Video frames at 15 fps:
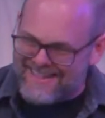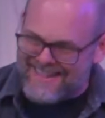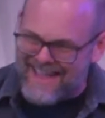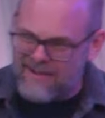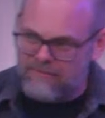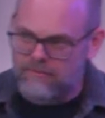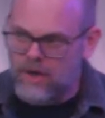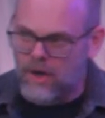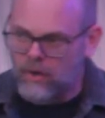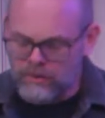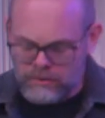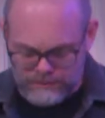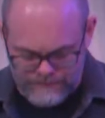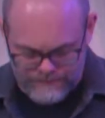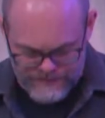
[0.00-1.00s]
that
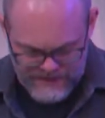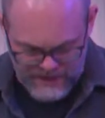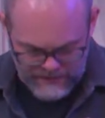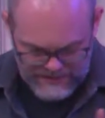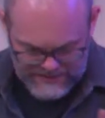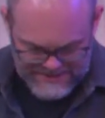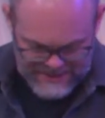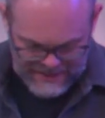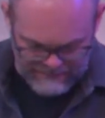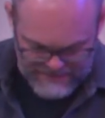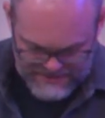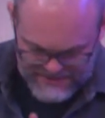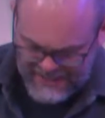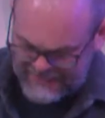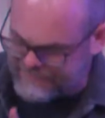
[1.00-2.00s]
role so that Sam
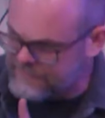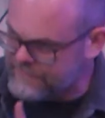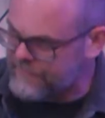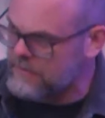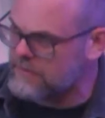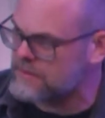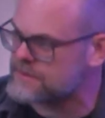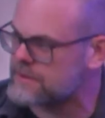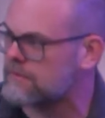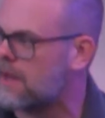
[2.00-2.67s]
doesn't have to focus on